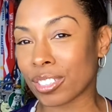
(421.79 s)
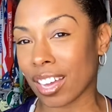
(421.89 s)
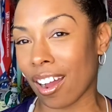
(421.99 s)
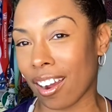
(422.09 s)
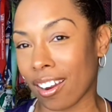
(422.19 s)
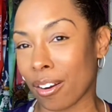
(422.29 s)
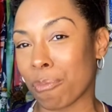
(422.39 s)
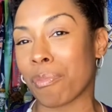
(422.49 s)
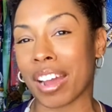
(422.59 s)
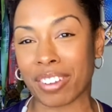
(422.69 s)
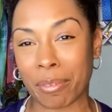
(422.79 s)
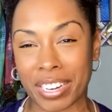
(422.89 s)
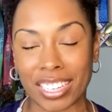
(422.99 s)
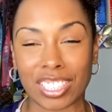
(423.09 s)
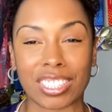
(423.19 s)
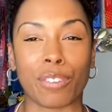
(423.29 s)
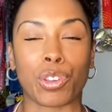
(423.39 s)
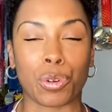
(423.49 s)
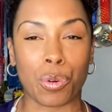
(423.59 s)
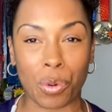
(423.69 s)
are my recommendations. If
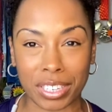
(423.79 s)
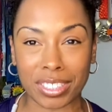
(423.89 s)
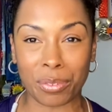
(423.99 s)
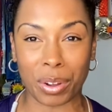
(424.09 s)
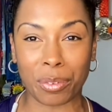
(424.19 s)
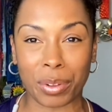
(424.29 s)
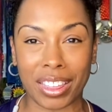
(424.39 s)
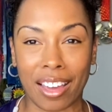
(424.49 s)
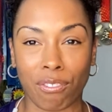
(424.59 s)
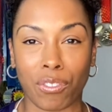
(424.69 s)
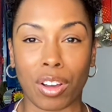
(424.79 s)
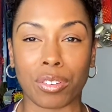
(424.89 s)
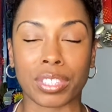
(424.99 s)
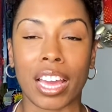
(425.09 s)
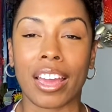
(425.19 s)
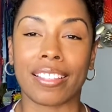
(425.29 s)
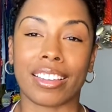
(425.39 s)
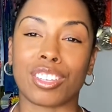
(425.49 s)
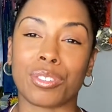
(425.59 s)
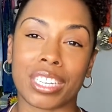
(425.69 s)
you're going to run with headphones,
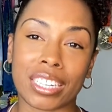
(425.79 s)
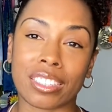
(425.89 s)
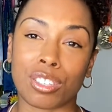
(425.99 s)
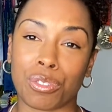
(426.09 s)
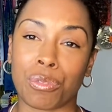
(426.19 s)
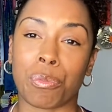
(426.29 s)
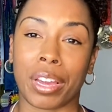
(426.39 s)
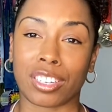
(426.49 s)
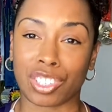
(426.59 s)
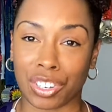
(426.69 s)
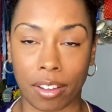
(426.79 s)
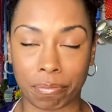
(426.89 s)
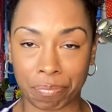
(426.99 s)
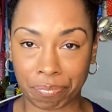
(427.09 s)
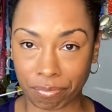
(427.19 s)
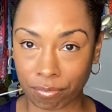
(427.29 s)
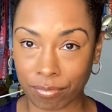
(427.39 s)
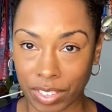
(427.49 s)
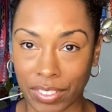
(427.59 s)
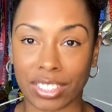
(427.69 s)
then you need to make sure
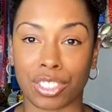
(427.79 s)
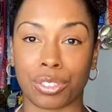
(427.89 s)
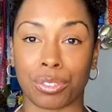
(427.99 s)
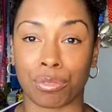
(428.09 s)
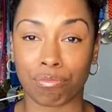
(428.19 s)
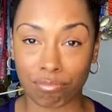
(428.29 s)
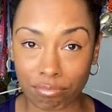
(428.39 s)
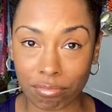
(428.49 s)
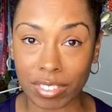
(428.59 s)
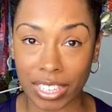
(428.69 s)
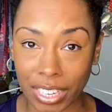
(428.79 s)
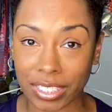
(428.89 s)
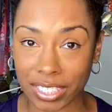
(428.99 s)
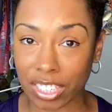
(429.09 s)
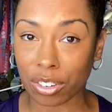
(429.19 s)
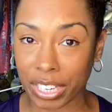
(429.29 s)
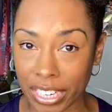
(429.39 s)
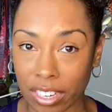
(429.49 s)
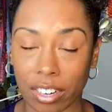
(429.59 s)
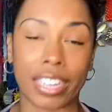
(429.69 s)
that you can still
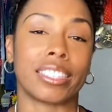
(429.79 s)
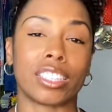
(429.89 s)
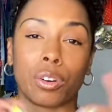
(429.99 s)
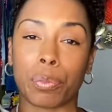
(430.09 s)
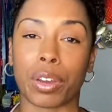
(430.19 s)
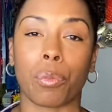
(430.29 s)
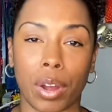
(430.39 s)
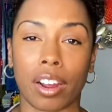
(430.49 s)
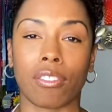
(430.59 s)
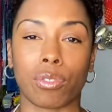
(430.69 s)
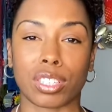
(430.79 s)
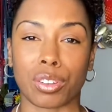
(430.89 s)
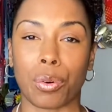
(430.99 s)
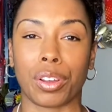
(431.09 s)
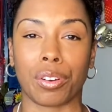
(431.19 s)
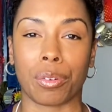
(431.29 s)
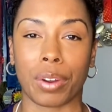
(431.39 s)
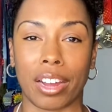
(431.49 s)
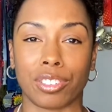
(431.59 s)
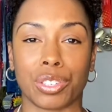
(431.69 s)
hear and still be aware of what's going on
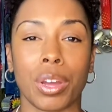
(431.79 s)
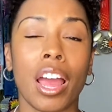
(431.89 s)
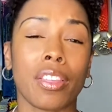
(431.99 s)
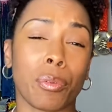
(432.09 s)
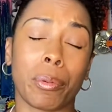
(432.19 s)
around you. The